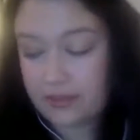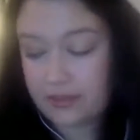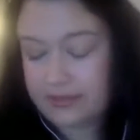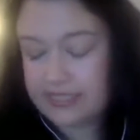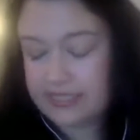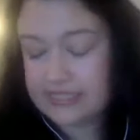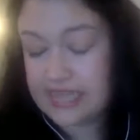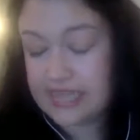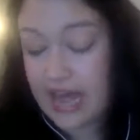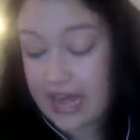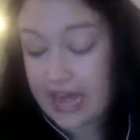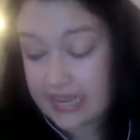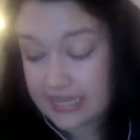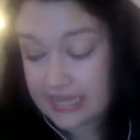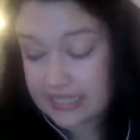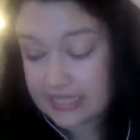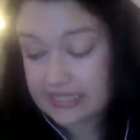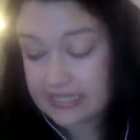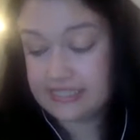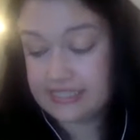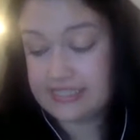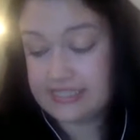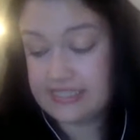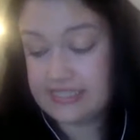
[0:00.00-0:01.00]
these elements:
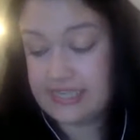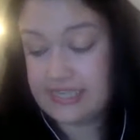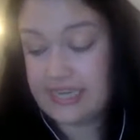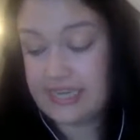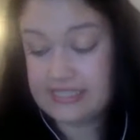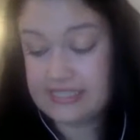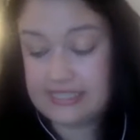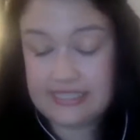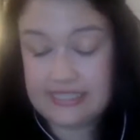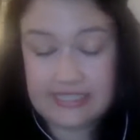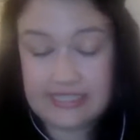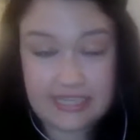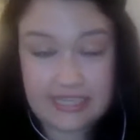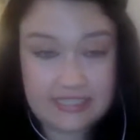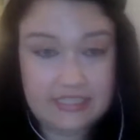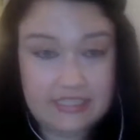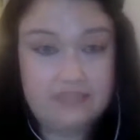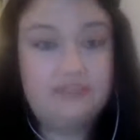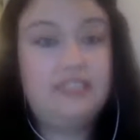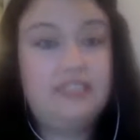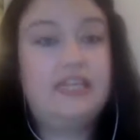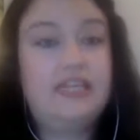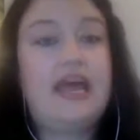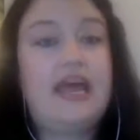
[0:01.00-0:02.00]
high and clear stakes,
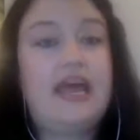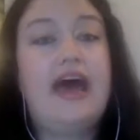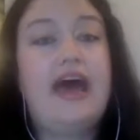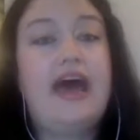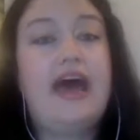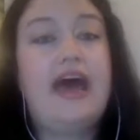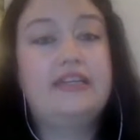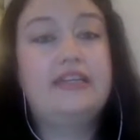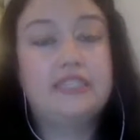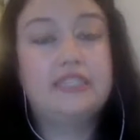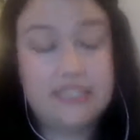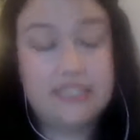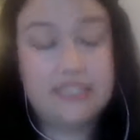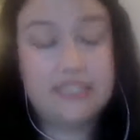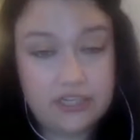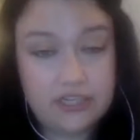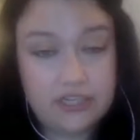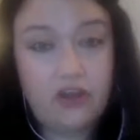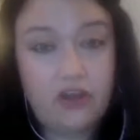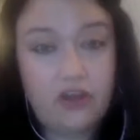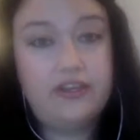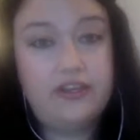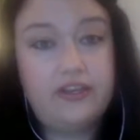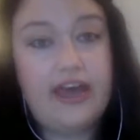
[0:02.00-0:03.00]
incentive to act,
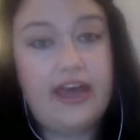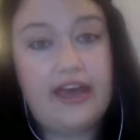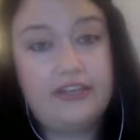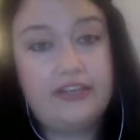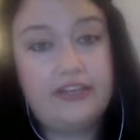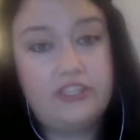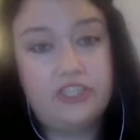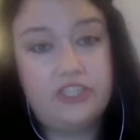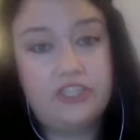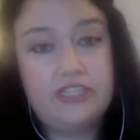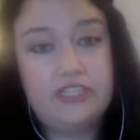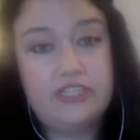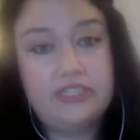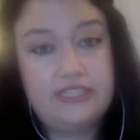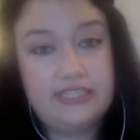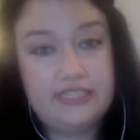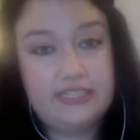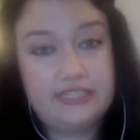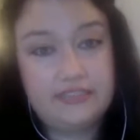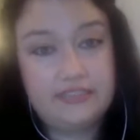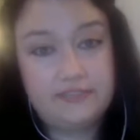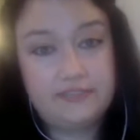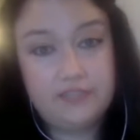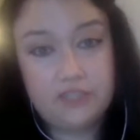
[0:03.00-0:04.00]
clear call to action,
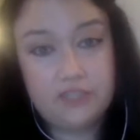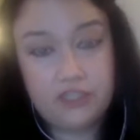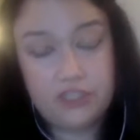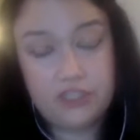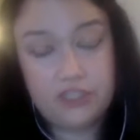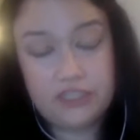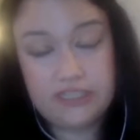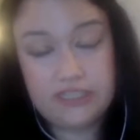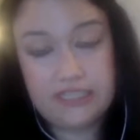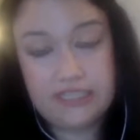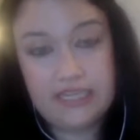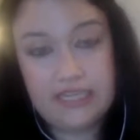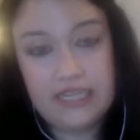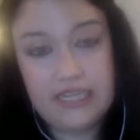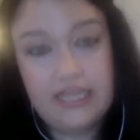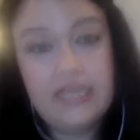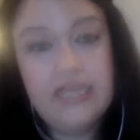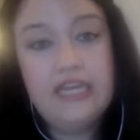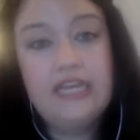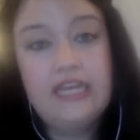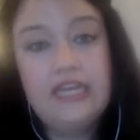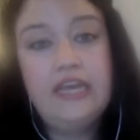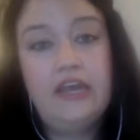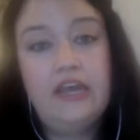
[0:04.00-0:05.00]
and a sense of
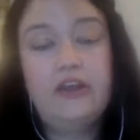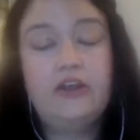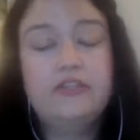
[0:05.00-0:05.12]
urgency.